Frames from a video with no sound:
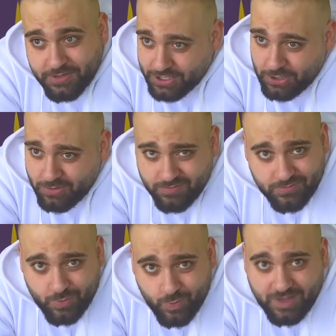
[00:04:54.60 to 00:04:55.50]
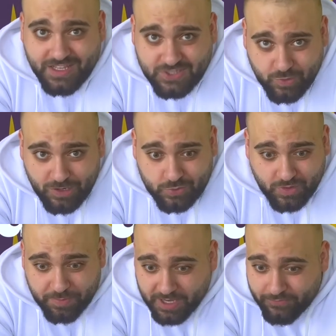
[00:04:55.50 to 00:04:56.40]
know, One that's worked
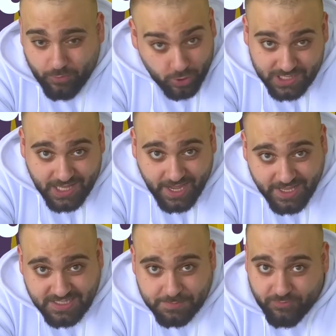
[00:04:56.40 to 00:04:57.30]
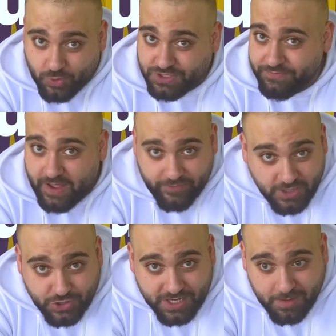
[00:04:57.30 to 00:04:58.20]
with Big 4 clients, Fortune
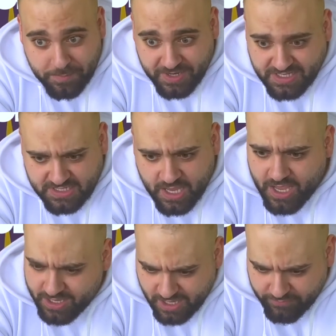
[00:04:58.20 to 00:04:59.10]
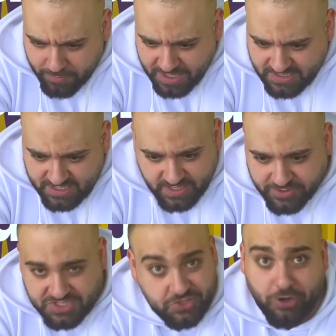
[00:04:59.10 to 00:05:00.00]
500 companies, governments, and even
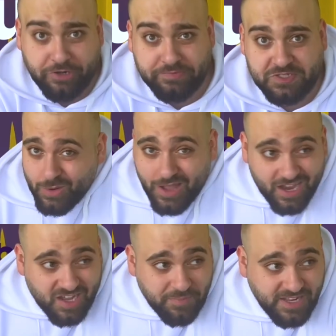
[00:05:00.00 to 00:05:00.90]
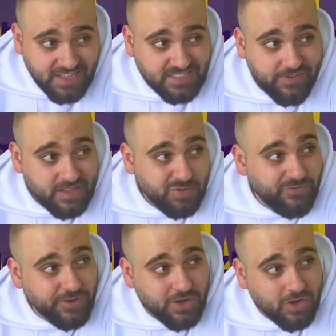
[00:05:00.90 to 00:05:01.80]
startups. A company that's available
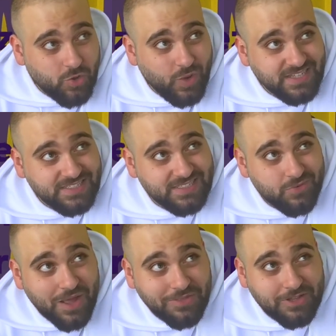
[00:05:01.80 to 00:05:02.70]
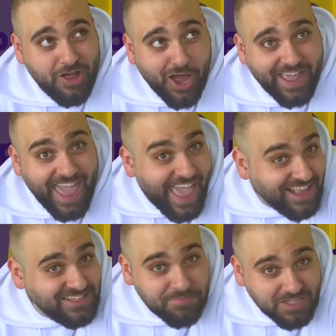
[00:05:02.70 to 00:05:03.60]
for your requests around the clock
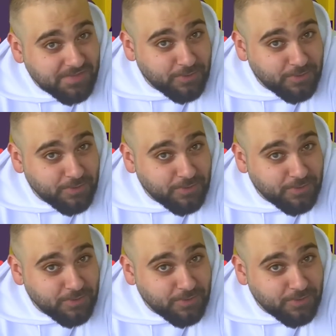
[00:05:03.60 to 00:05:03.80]
and in multiple